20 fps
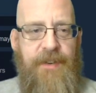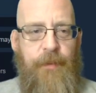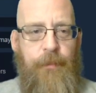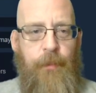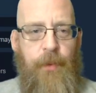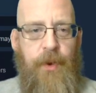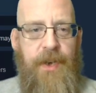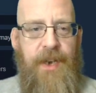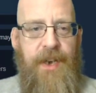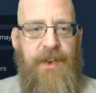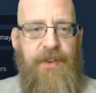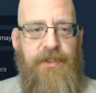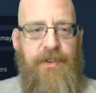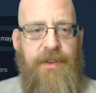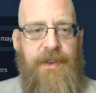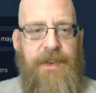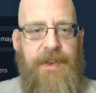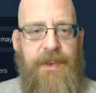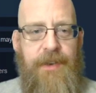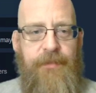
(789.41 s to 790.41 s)
And what it
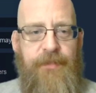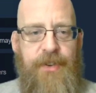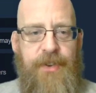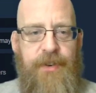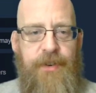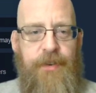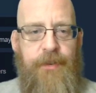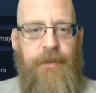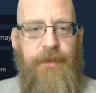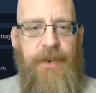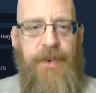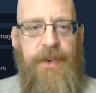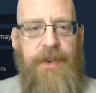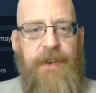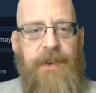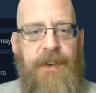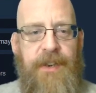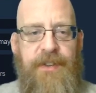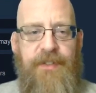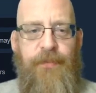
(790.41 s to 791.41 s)
actually gives you
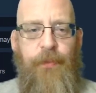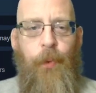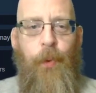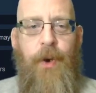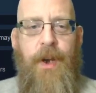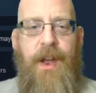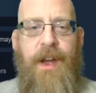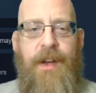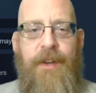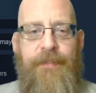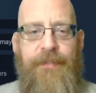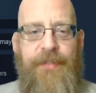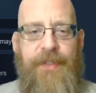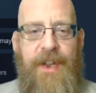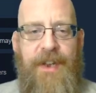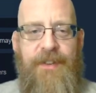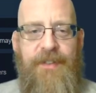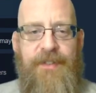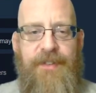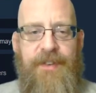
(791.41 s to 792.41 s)
is
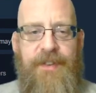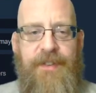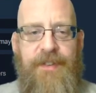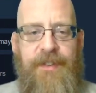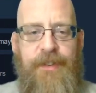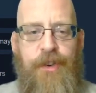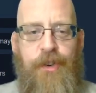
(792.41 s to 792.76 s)
4,500